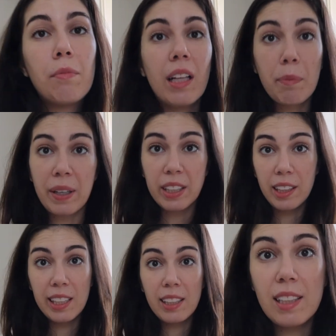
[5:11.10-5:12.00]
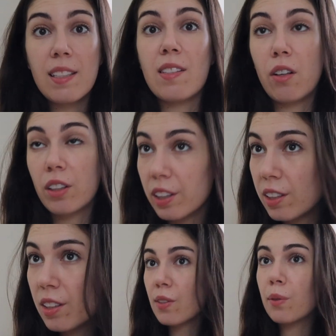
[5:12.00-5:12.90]
But apparently this is not
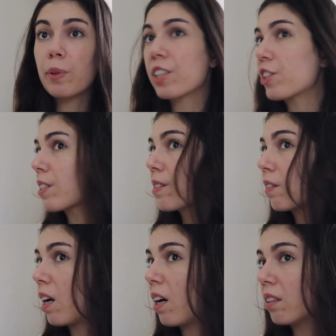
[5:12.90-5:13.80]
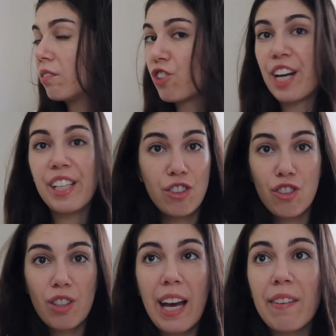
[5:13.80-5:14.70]
good, so we are just gonna
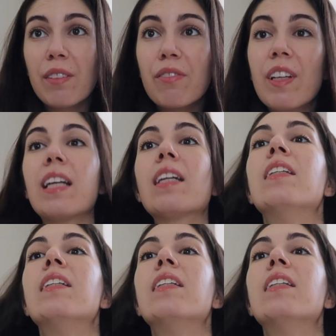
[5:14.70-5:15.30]
change everything.